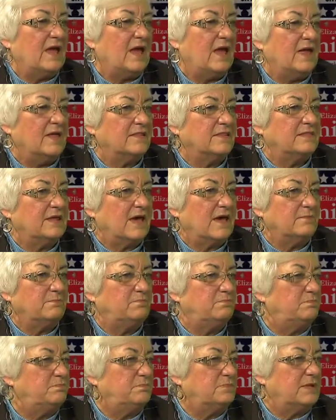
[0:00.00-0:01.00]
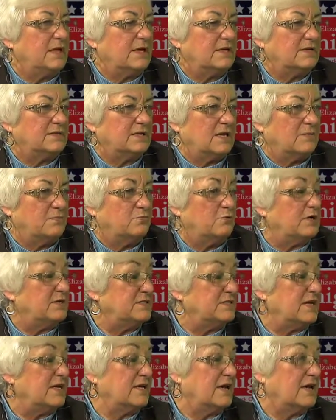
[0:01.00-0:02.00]
And that price
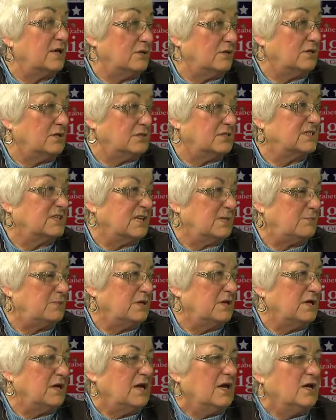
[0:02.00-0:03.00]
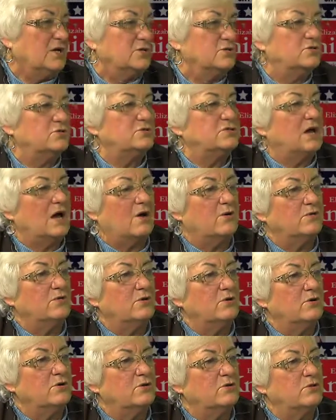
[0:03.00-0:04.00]
tag got a little steep. So now
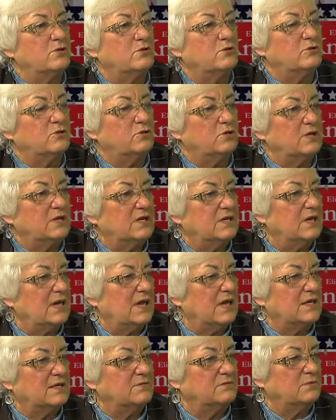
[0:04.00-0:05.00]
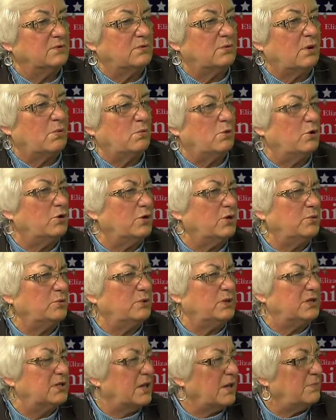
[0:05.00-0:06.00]
they're looking at, well, where can
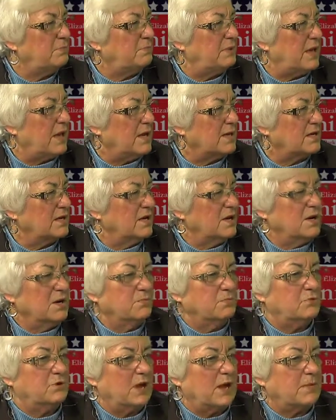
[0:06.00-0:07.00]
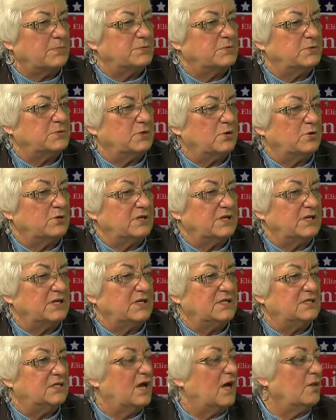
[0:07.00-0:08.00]
we cut back? Perhaps we don't
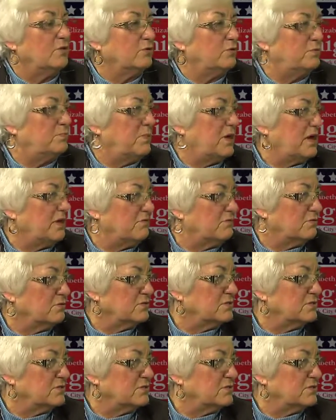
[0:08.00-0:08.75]
need colored pavers.